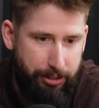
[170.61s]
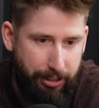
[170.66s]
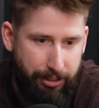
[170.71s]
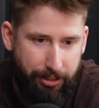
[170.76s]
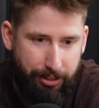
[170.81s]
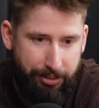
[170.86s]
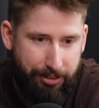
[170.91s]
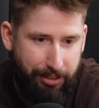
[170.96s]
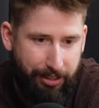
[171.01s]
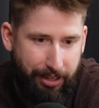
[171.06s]

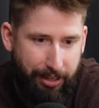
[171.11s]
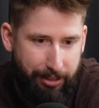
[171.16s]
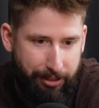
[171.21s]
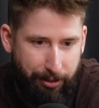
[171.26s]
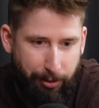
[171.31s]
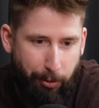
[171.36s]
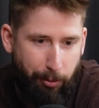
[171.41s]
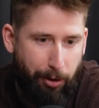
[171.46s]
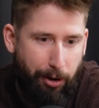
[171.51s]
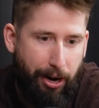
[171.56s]
And
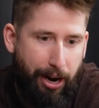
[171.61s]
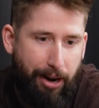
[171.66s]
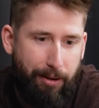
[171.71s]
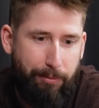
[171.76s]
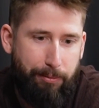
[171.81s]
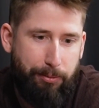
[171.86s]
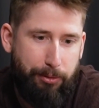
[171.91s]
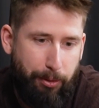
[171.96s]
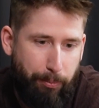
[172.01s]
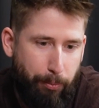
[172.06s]

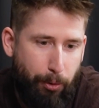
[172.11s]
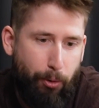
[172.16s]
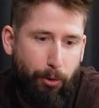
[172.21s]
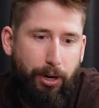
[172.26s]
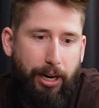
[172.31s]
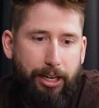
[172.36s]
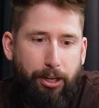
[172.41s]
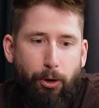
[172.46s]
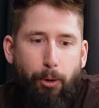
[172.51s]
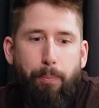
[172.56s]
the more
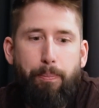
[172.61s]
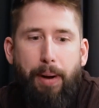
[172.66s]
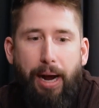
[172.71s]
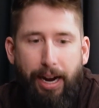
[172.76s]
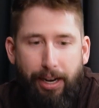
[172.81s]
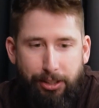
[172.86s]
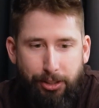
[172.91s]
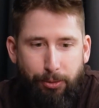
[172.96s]
I go back